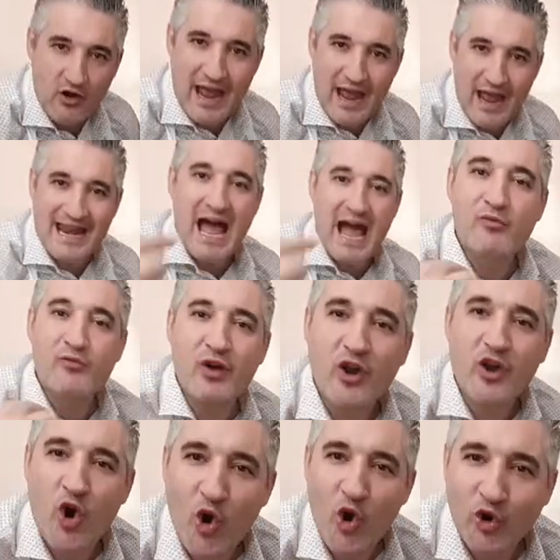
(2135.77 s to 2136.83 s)
and I'm
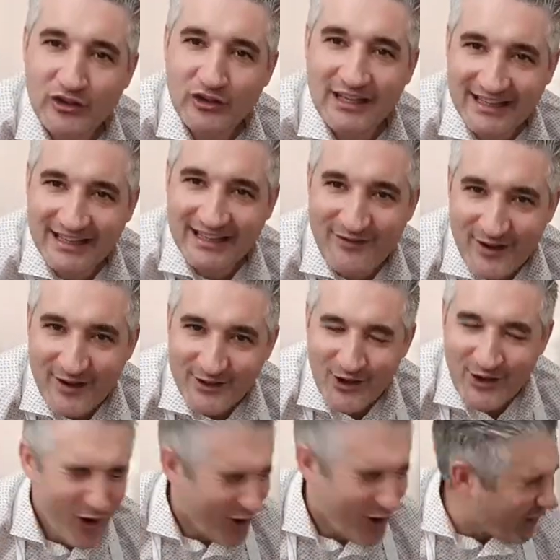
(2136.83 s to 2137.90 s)
recording the
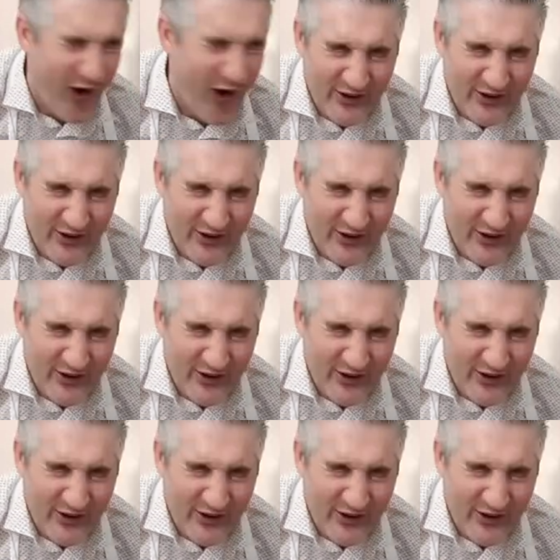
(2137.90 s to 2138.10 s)
video. Oh, yeah.